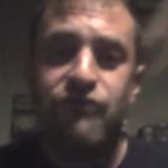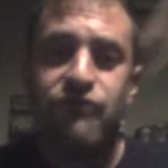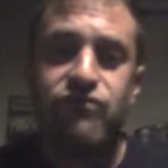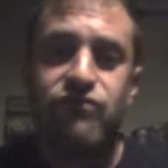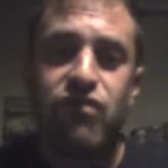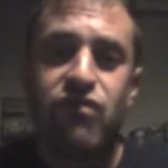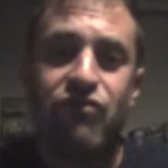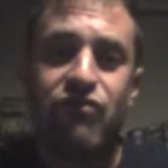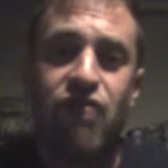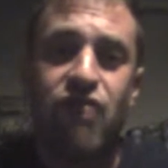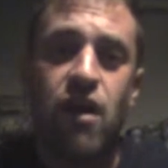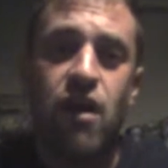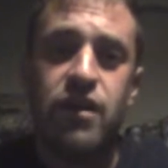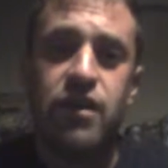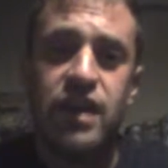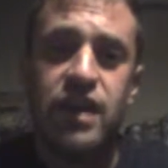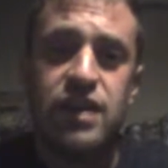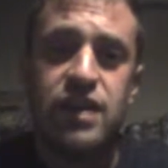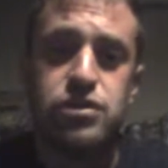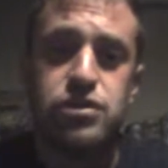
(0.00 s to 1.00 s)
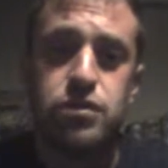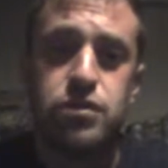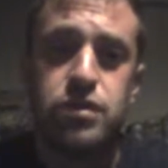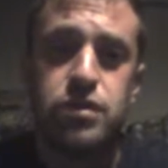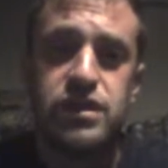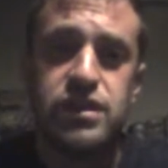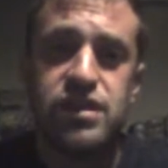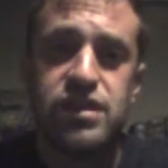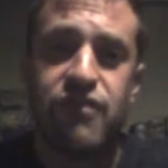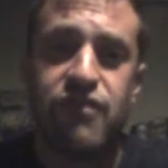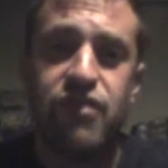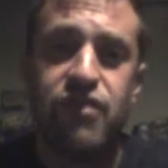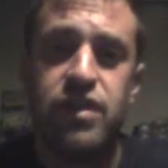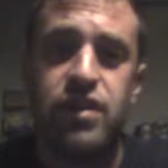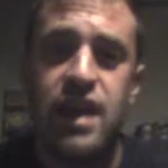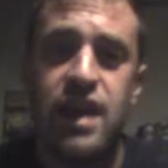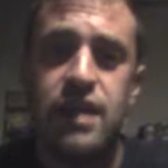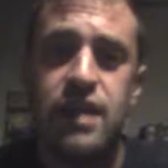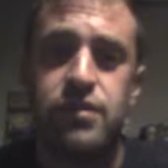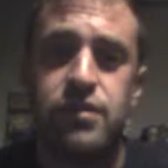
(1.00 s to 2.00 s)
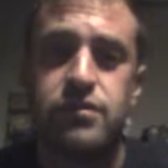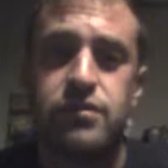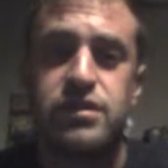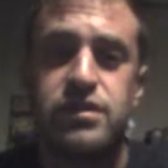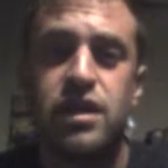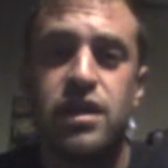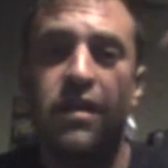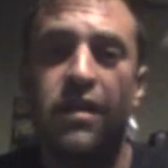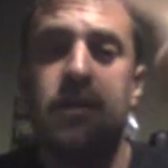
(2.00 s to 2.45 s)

the Fallen Angel Christopher Daniels,